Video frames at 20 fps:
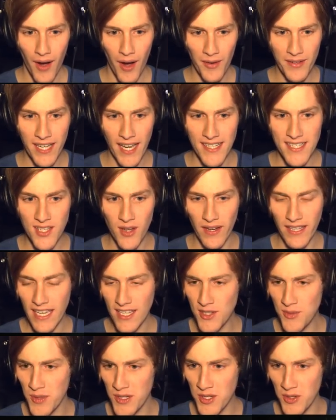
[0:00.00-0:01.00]
Okay, so I
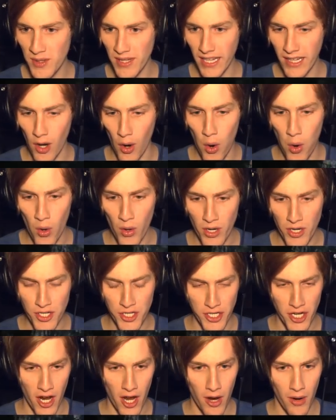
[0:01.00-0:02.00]
guess we're doing like a horror
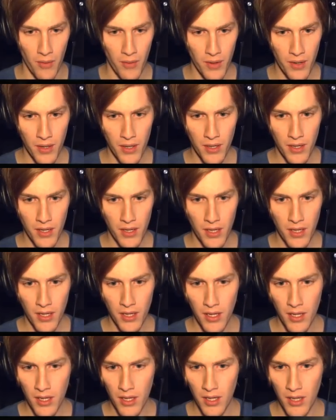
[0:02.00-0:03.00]
show.
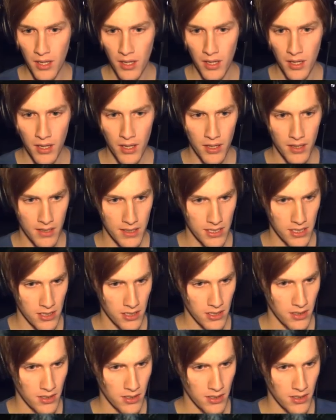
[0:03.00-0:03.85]
We do a walkthrough of